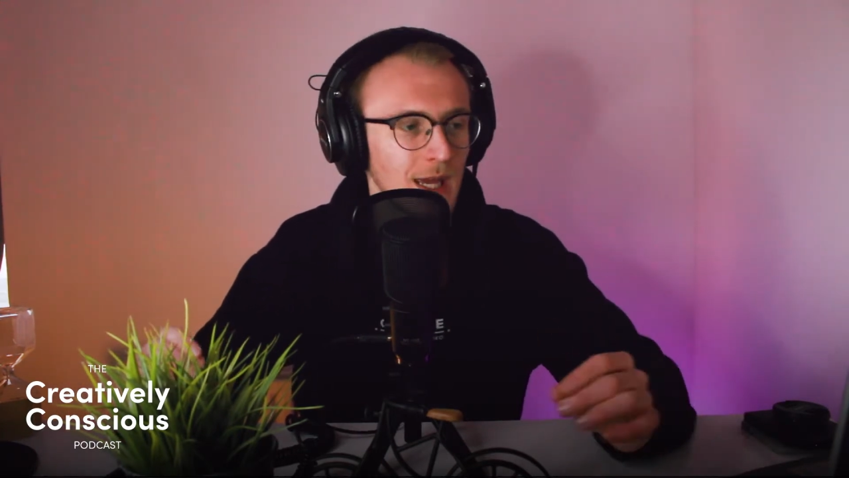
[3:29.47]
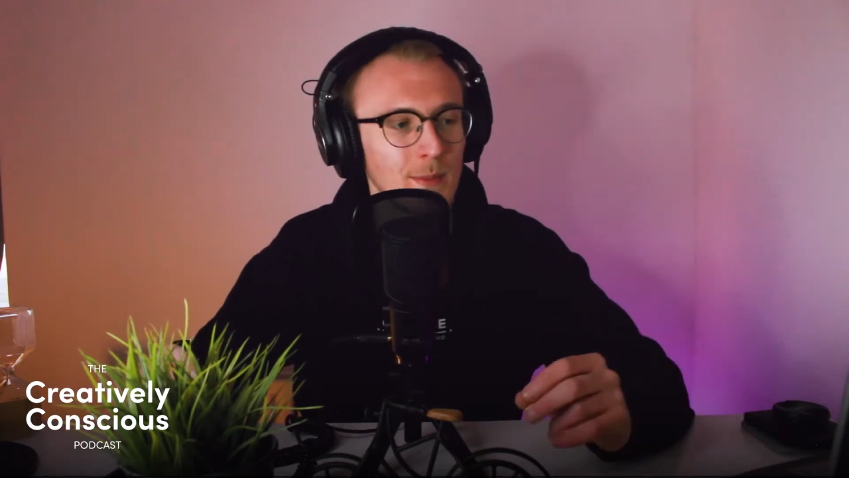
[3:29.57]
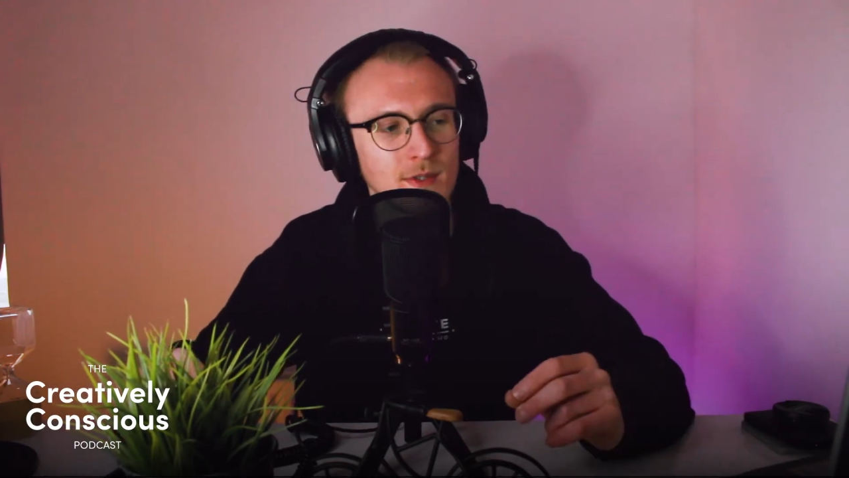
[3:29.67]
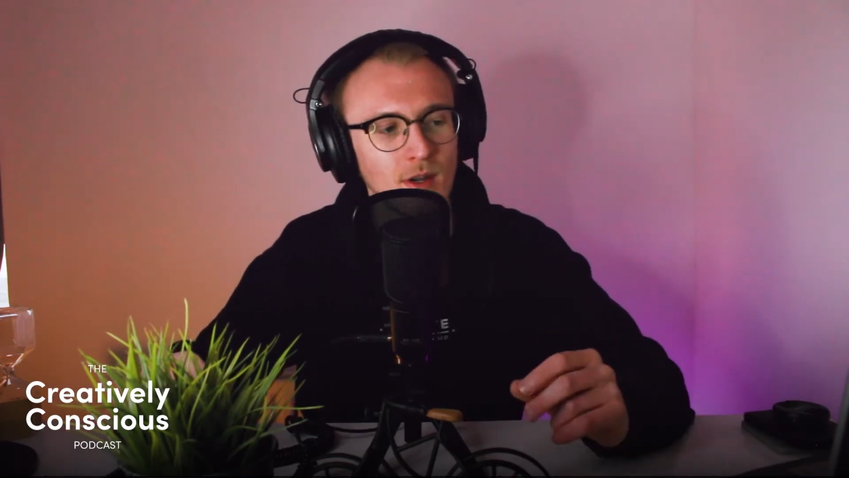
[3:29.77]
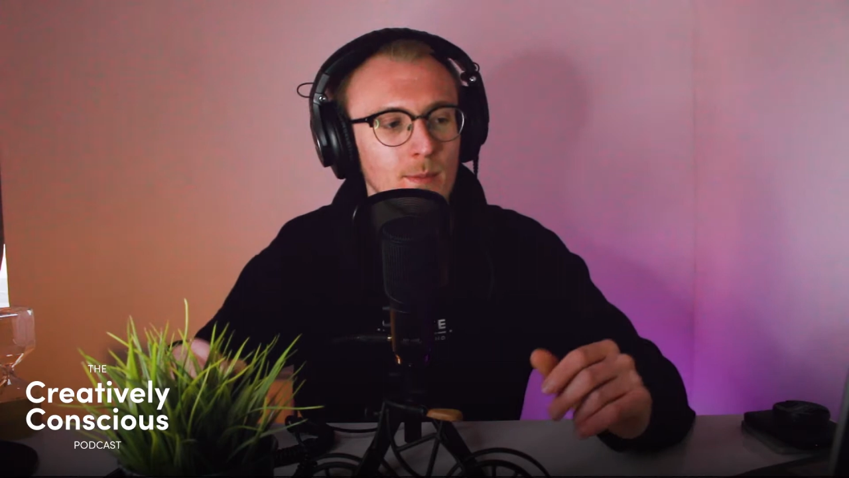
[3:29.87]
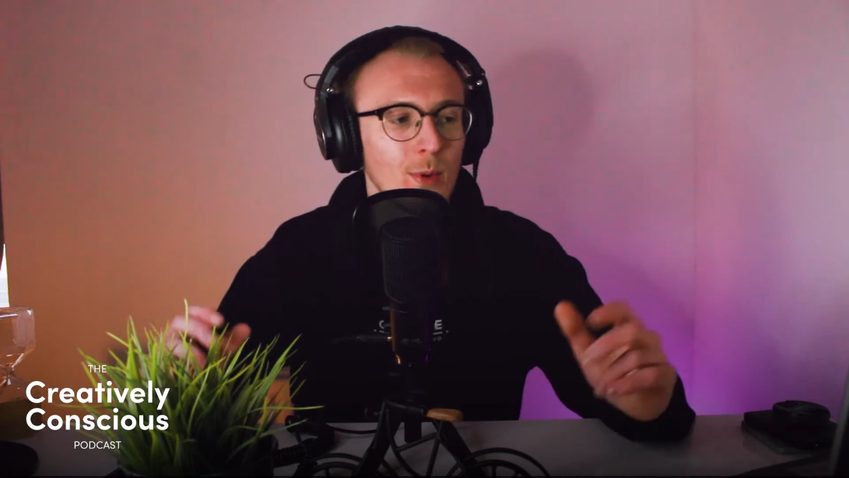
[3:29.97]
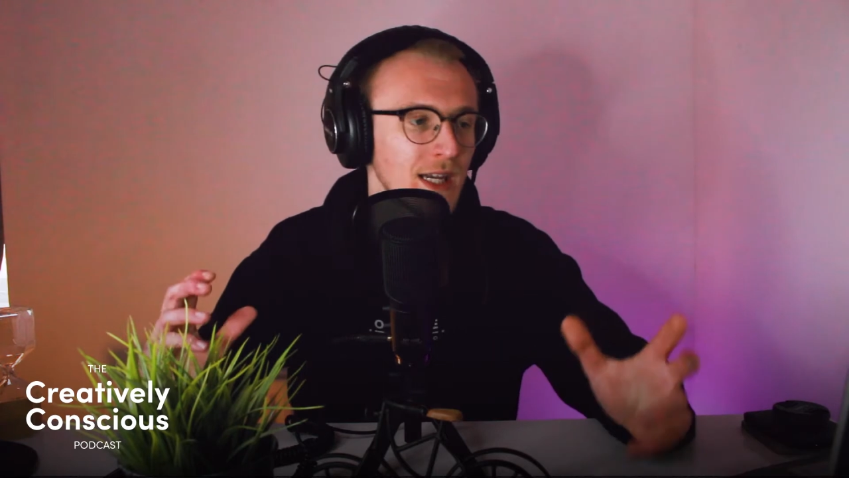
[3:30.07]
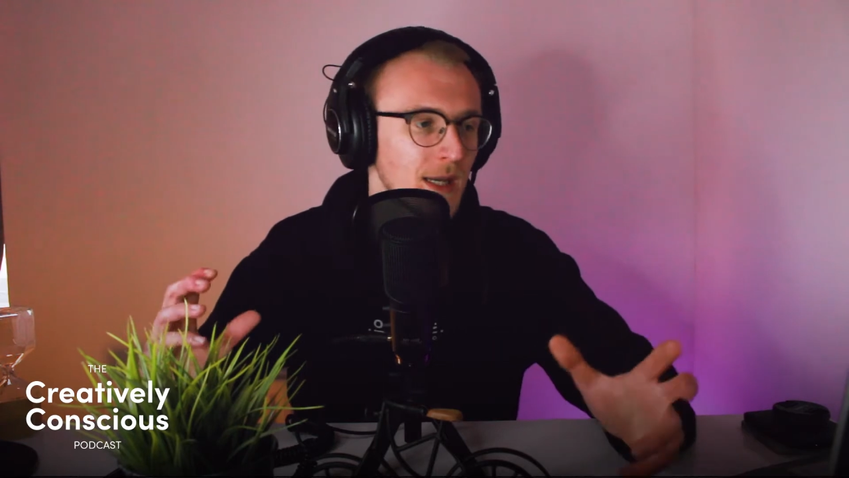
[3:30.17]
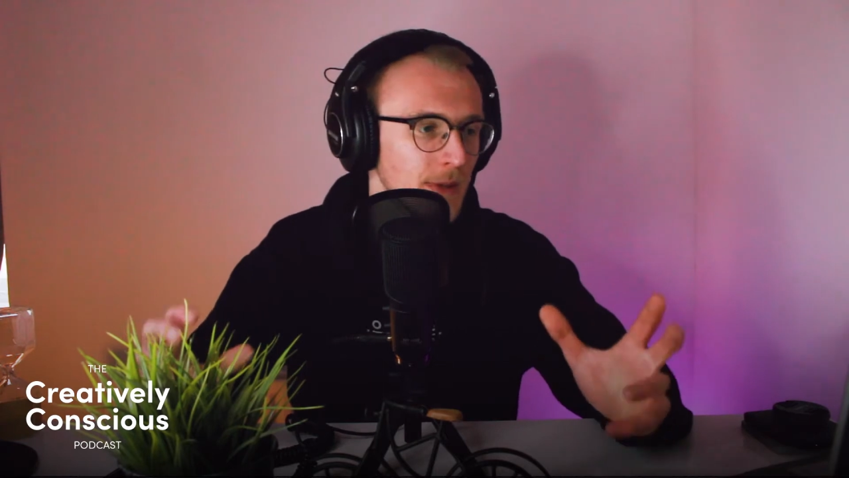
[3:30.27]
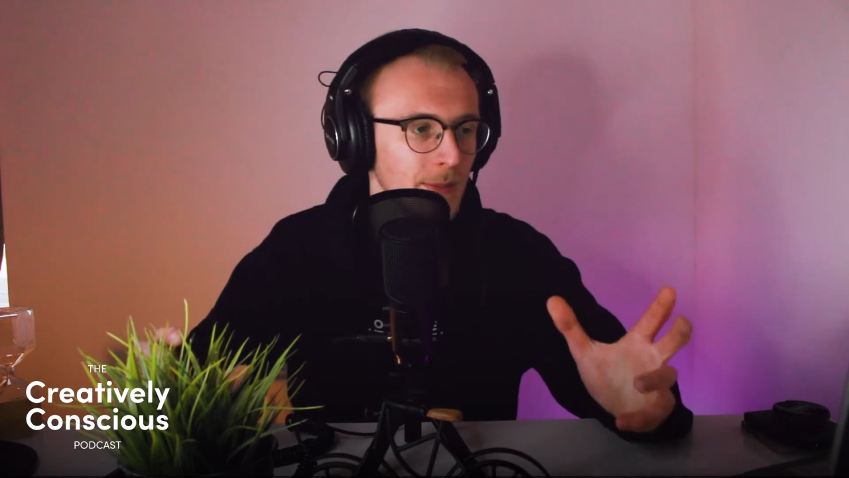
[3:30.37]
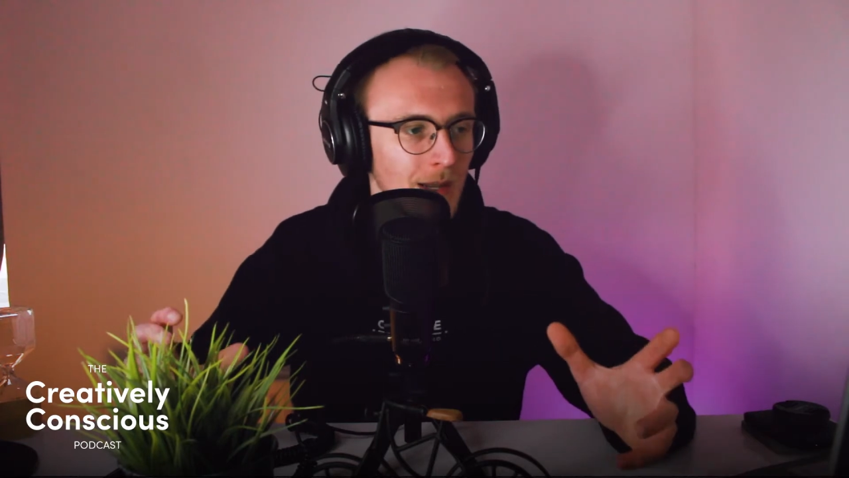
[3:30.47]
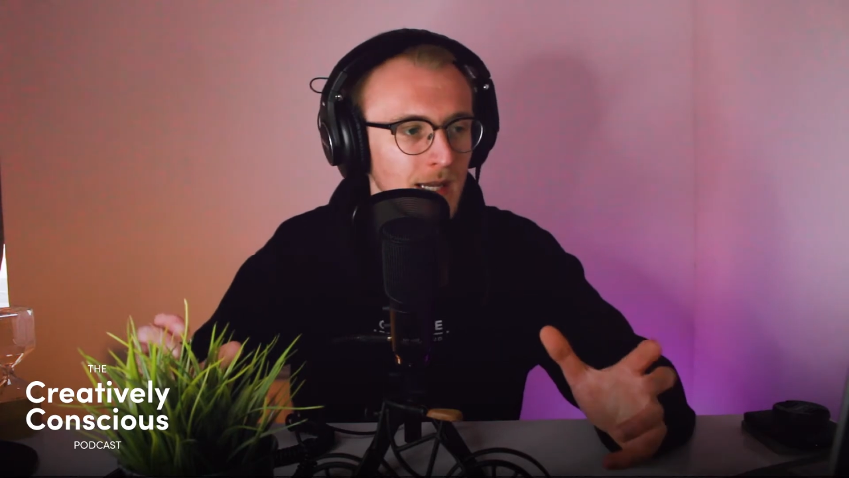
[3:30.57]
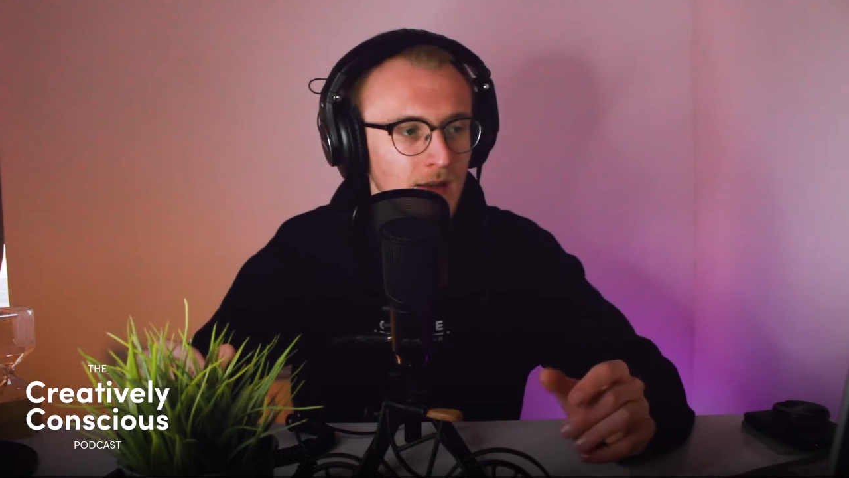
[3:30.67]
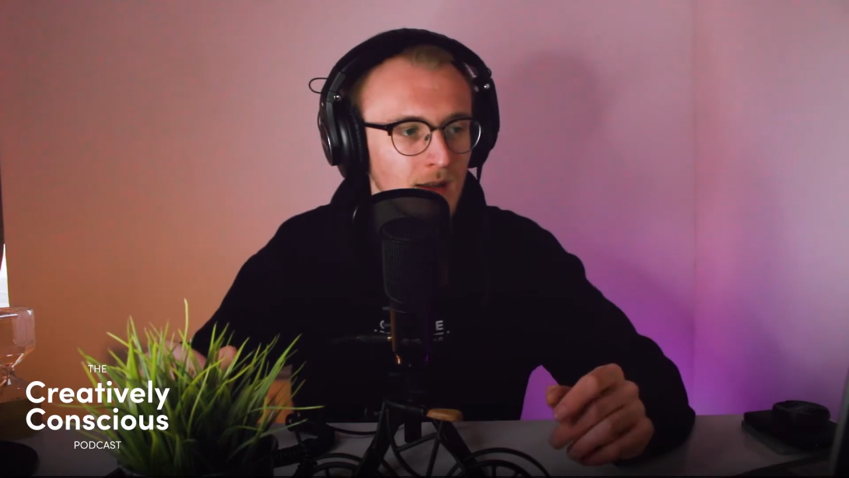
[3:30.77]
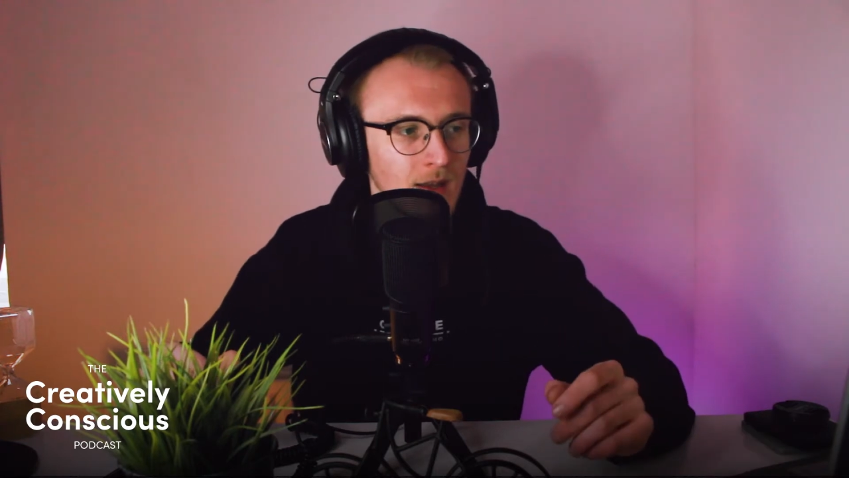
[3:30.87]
episode, breaking people in,